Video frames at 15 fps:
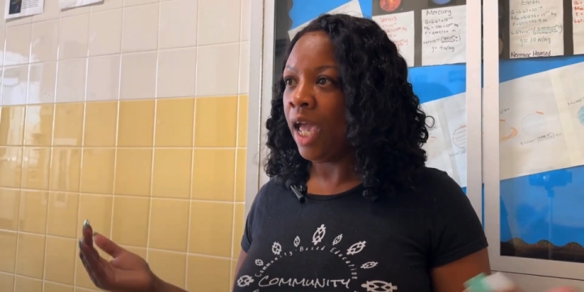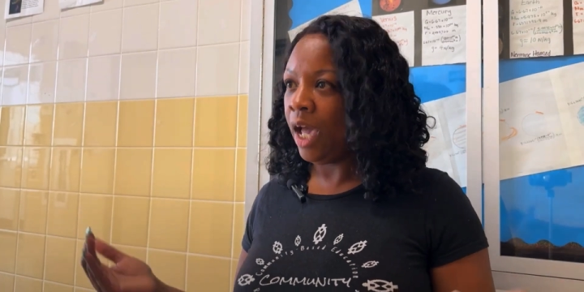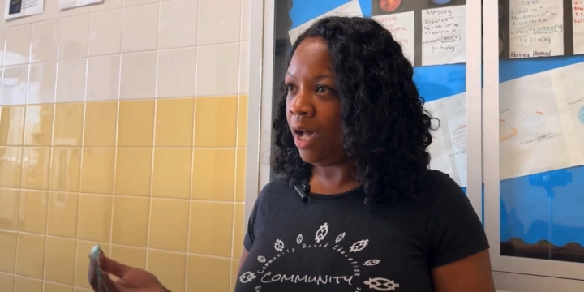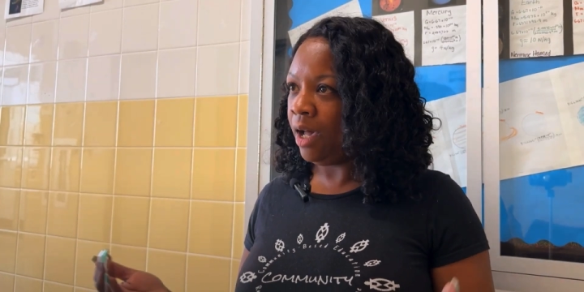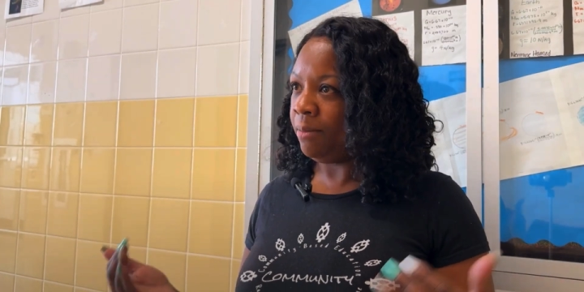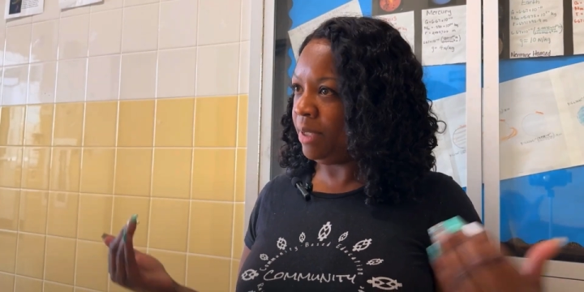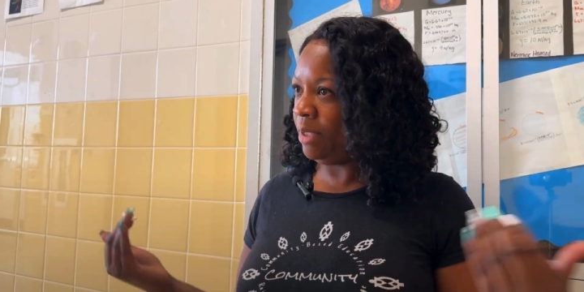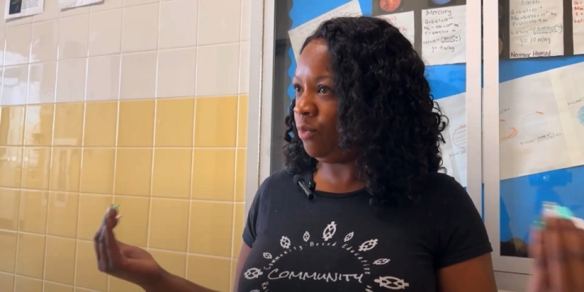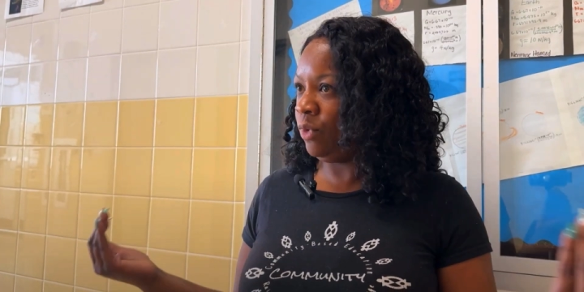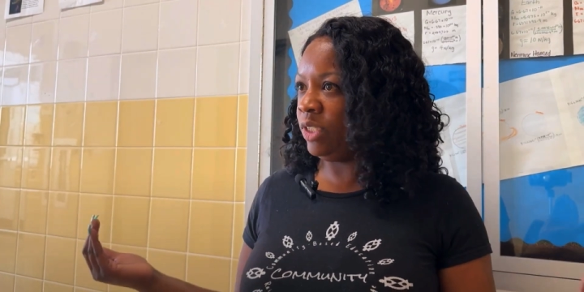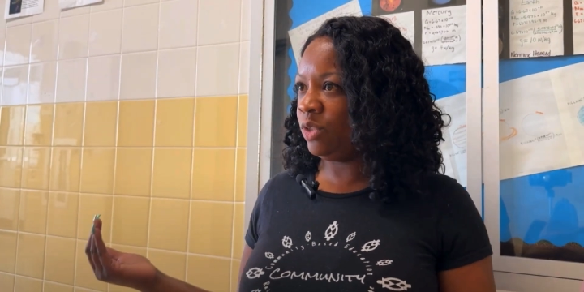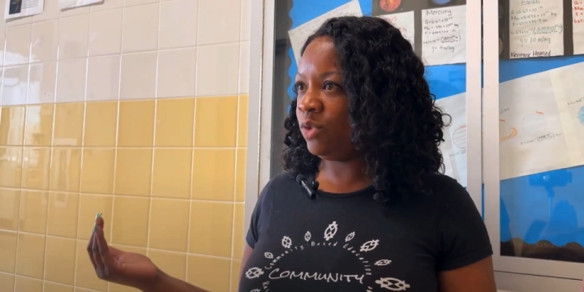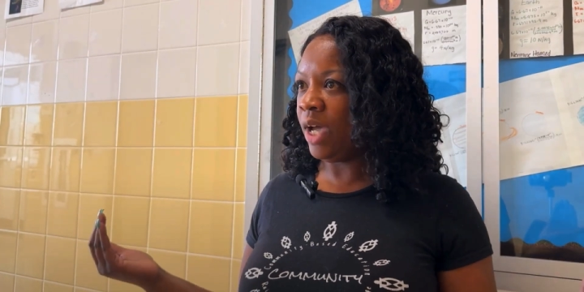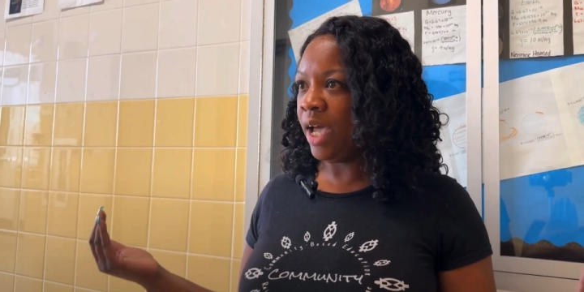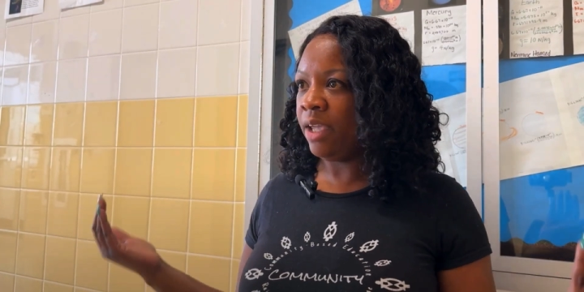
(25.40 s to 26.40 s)
And we
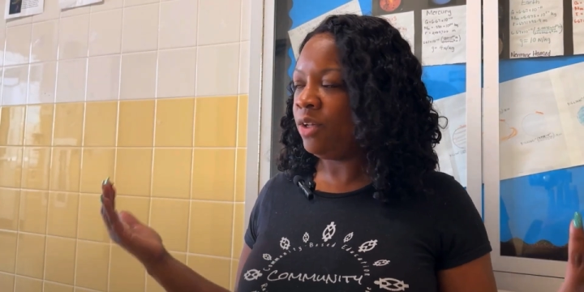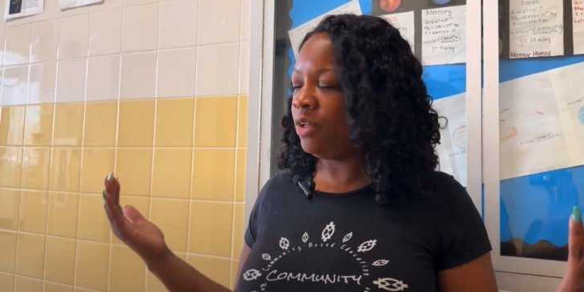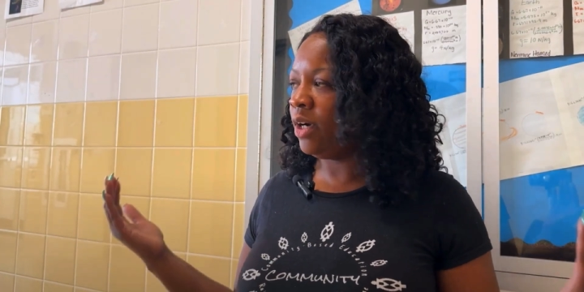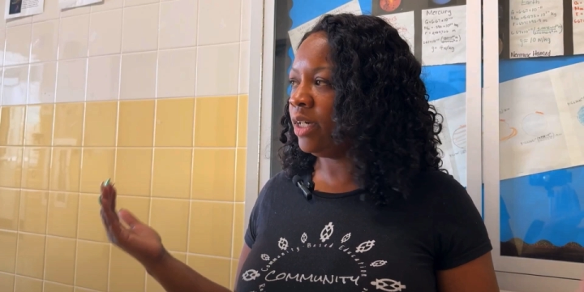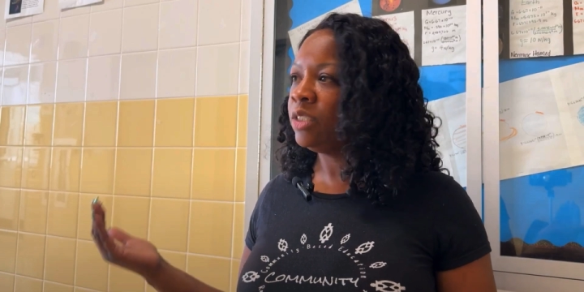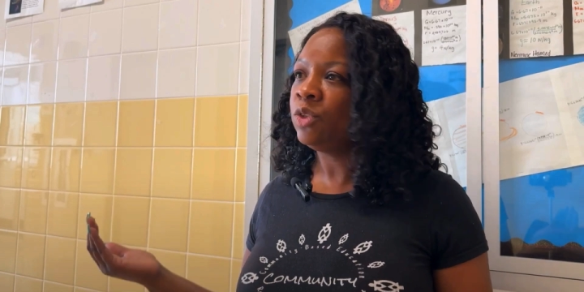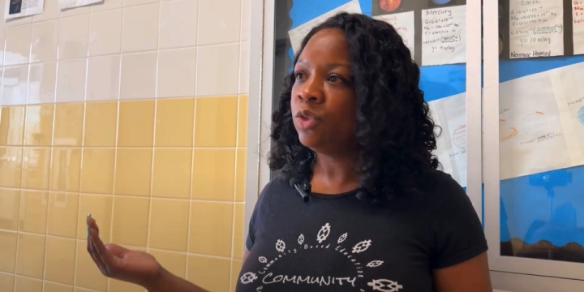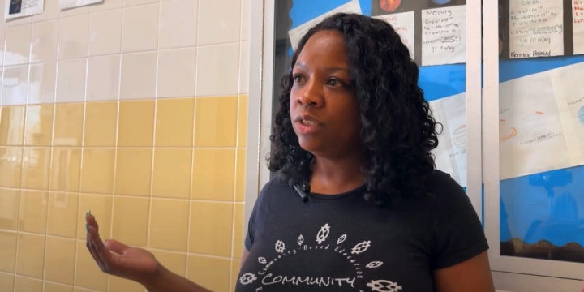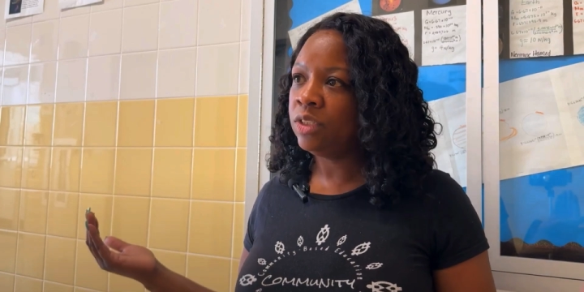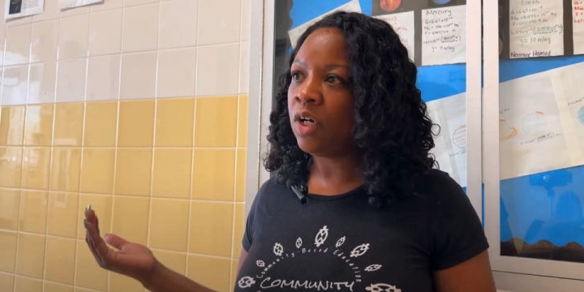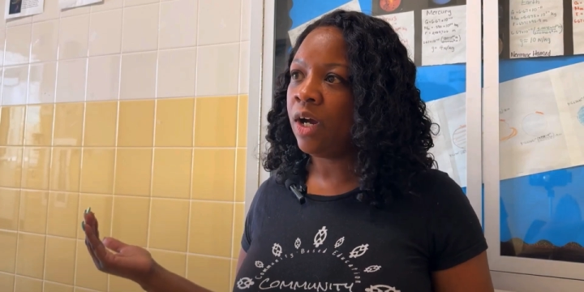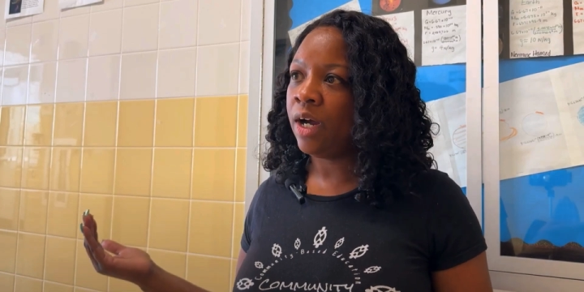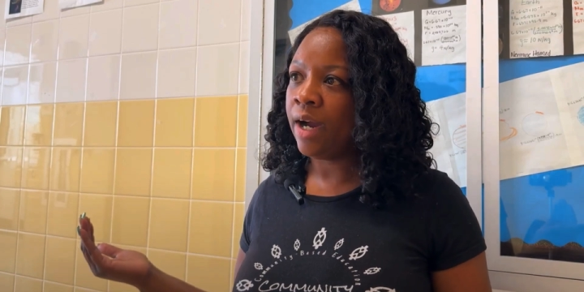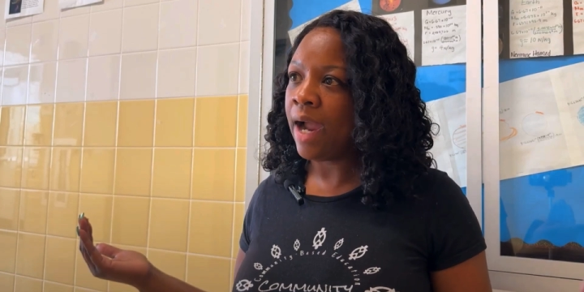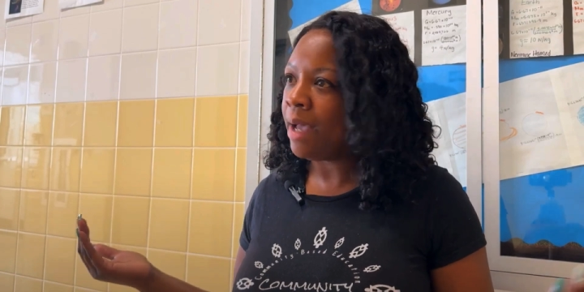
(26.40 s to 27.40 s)
do have, our students
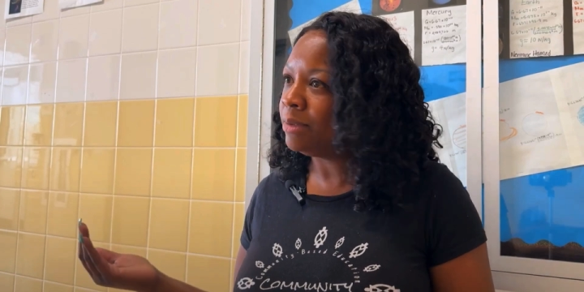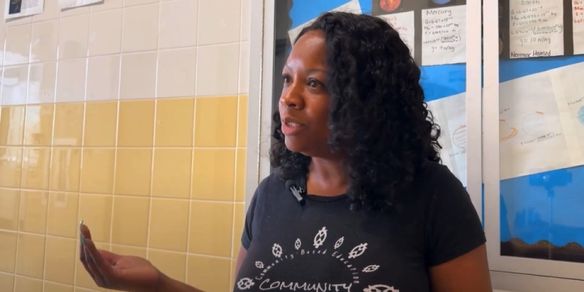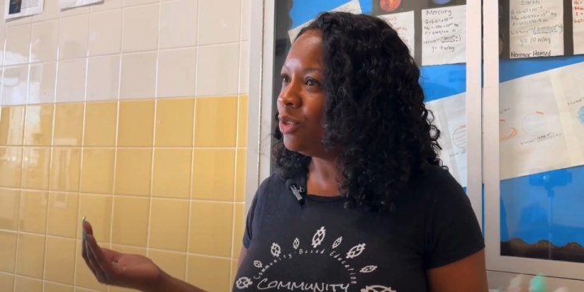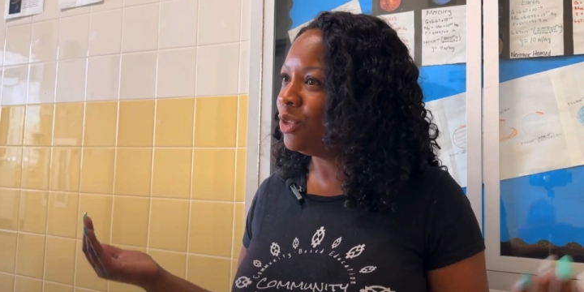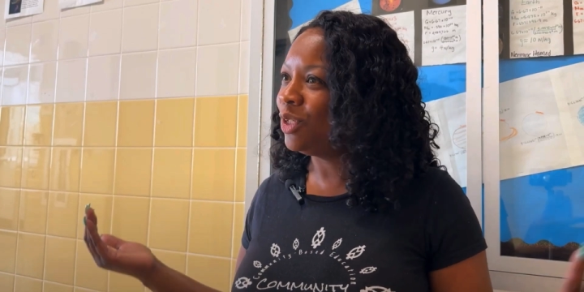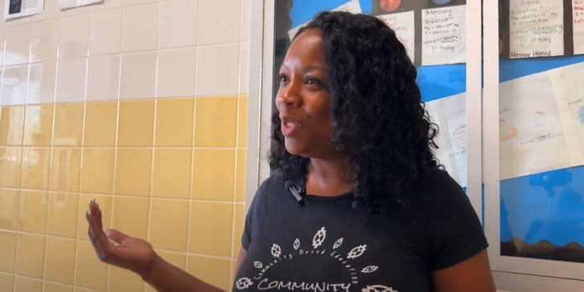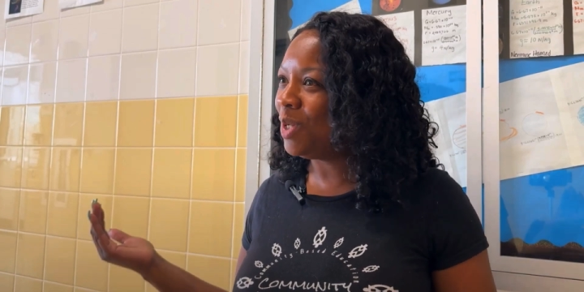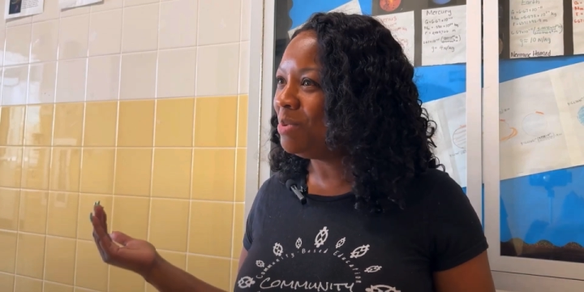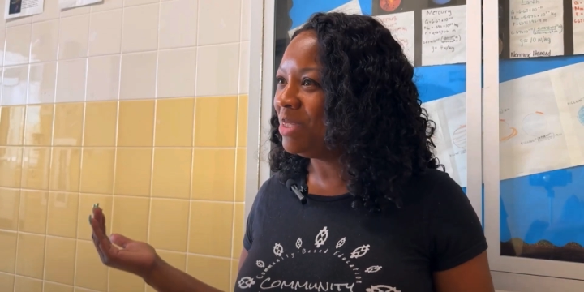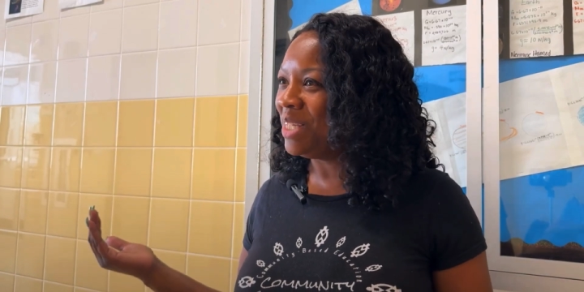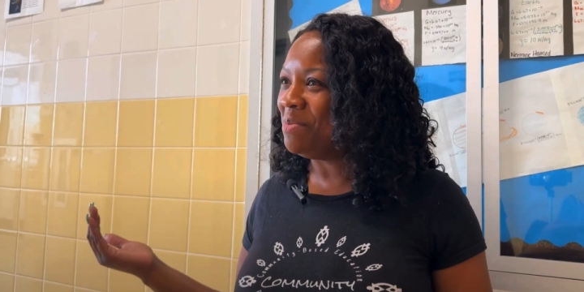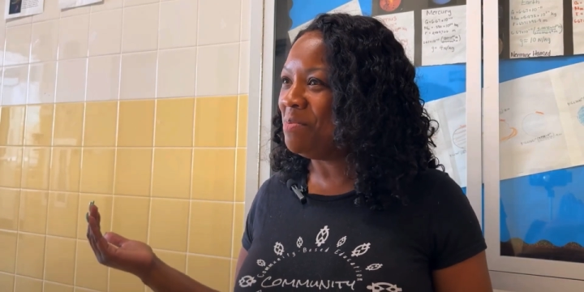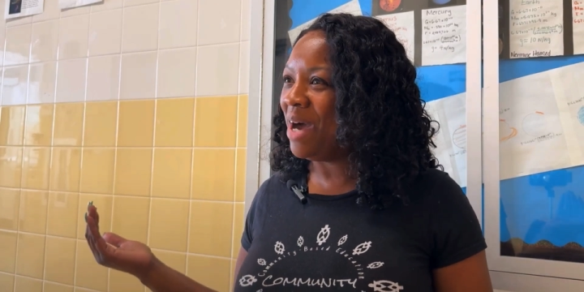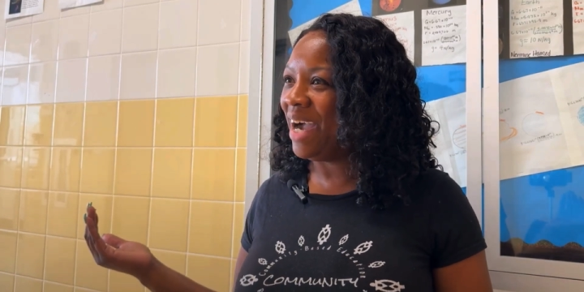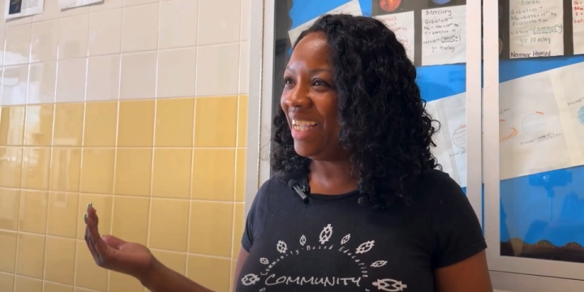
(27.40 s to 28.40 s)
are absolutely
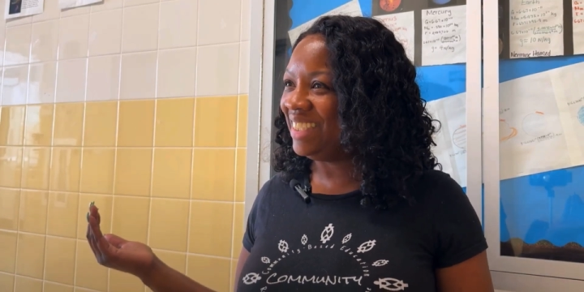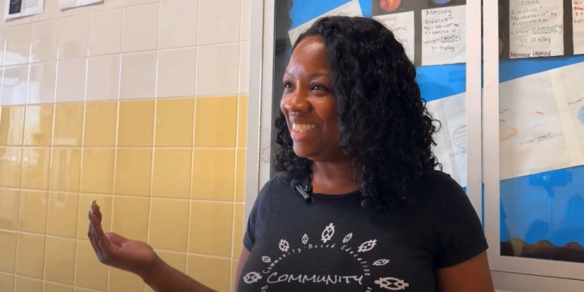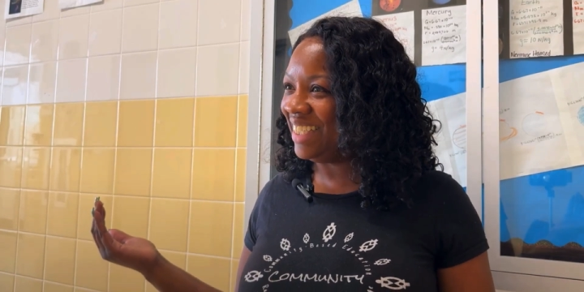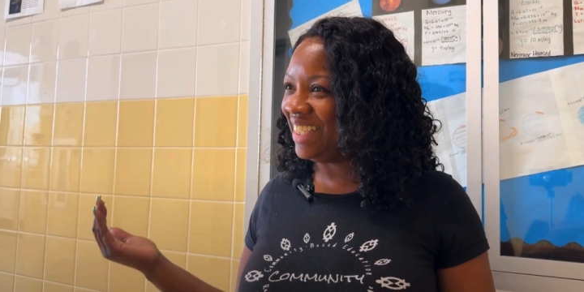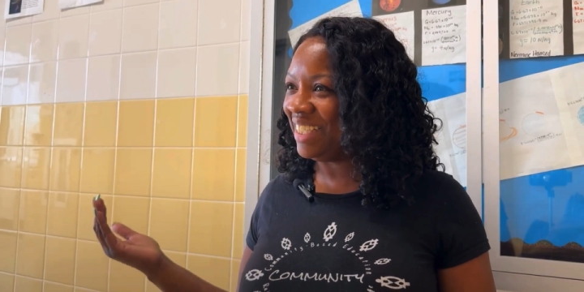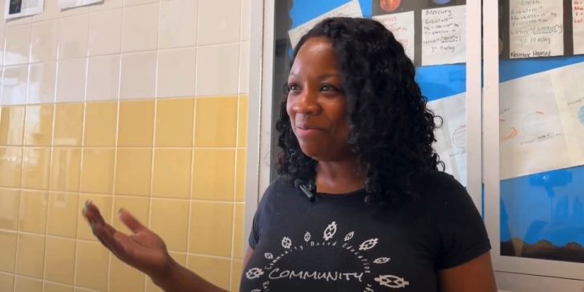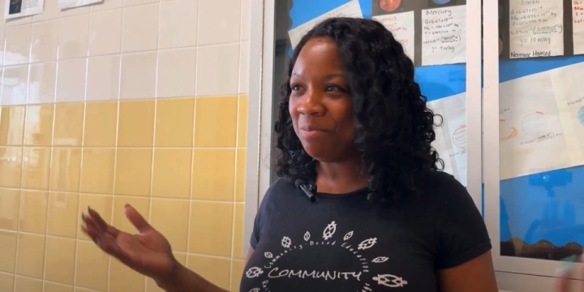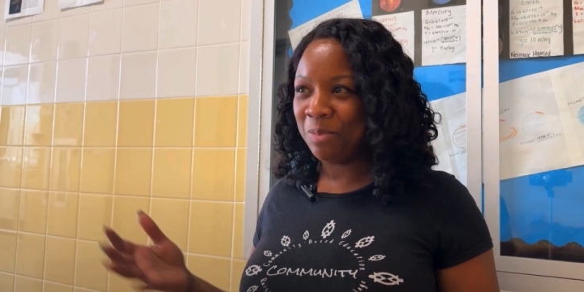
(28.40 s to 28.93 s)
globally minded